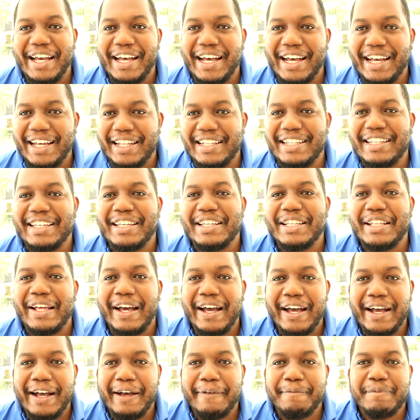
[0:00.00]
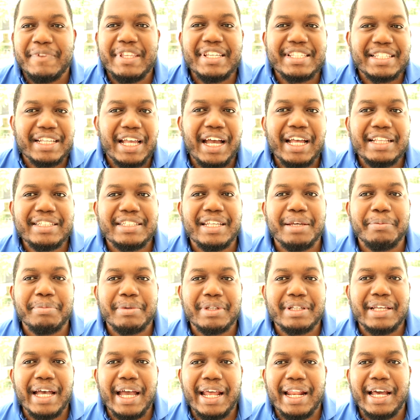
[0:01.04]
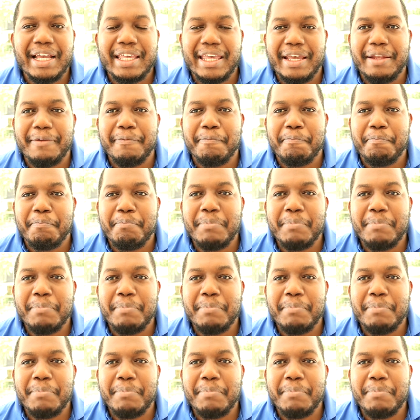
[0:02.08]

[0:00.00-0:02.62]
And this concept kind of get